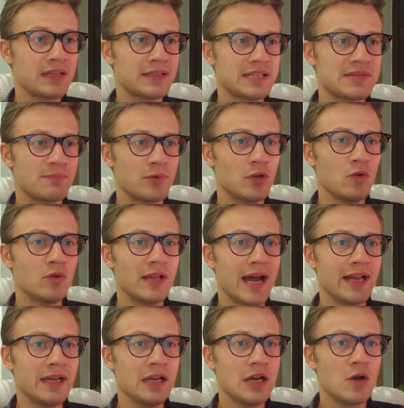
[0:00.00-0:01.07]
this blue
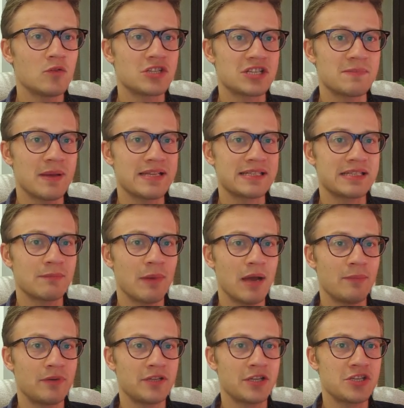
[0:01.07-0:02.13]
line, which is basically
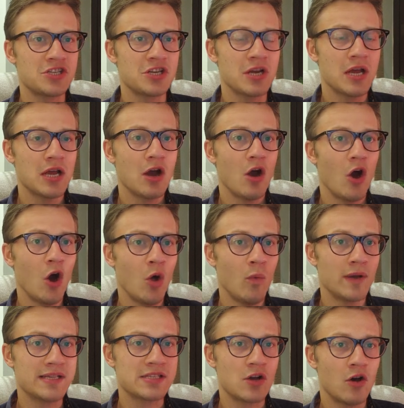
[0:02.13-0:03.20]
my prediction,
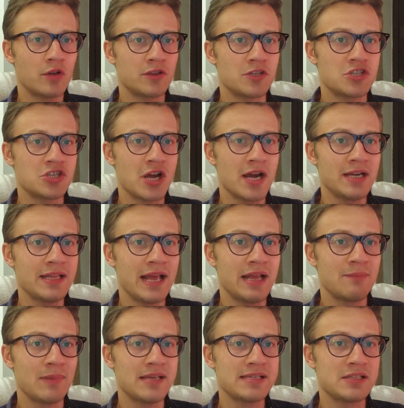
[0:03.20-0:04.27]
always on the chart,
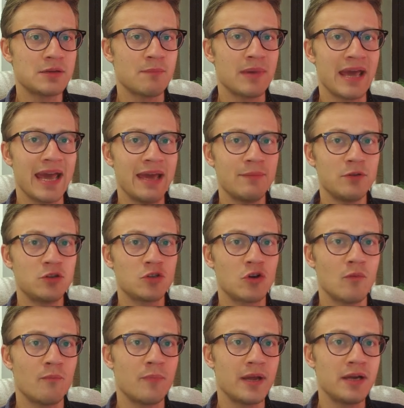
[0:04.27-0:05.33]
and basically be able to
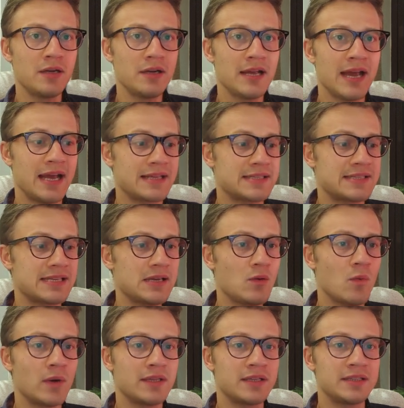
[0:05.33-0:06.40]
compare and see
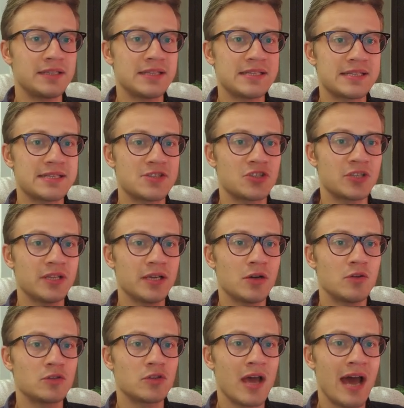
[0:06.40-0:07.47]
whether this is really
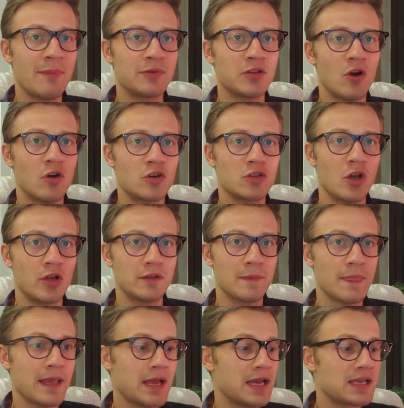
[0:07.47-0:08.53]
going to happen or not.
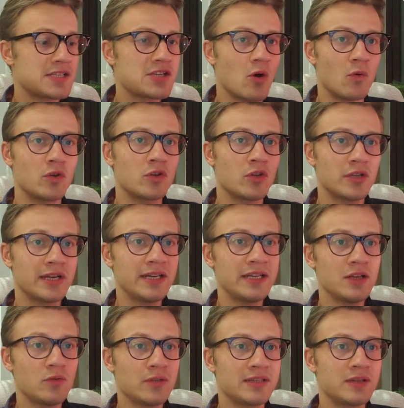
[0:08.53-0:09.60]
So you
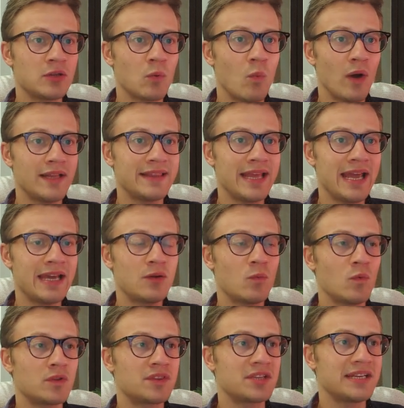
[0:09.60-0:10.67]
already know the 1-day
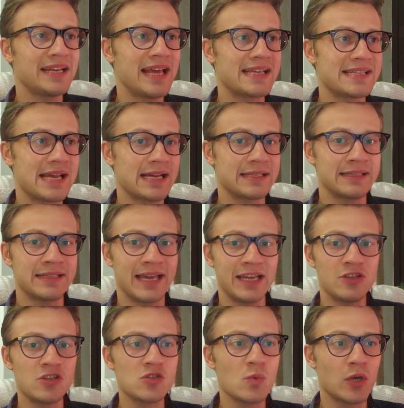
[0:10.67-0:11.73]
and 3-day cycle
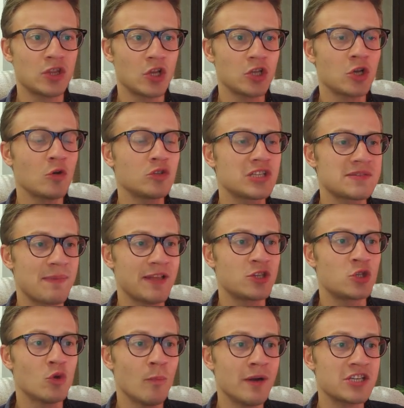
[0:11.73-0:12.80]
indicators, so we're not going to spend
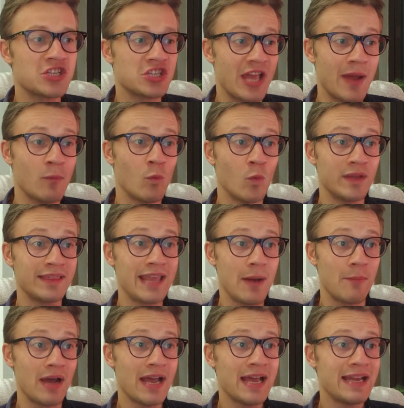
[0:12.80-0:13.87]
too much time with
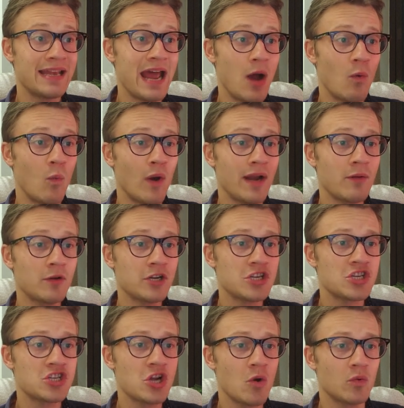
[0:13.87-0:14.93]
them. Now, what I want to
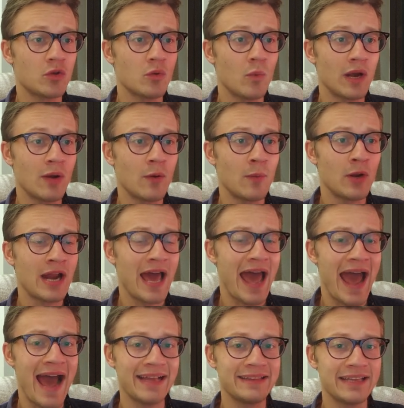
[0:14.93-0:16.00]
show you, what I want to
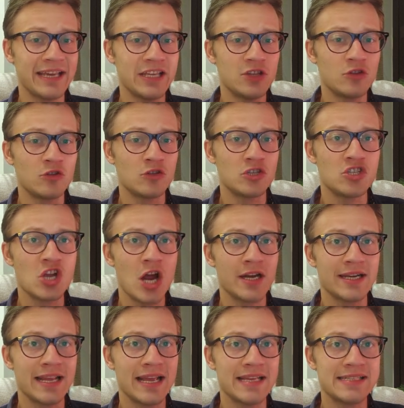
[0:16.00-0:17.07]
add into the
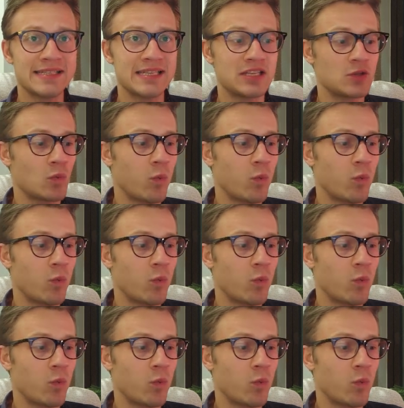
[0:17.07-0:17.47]
chart, is the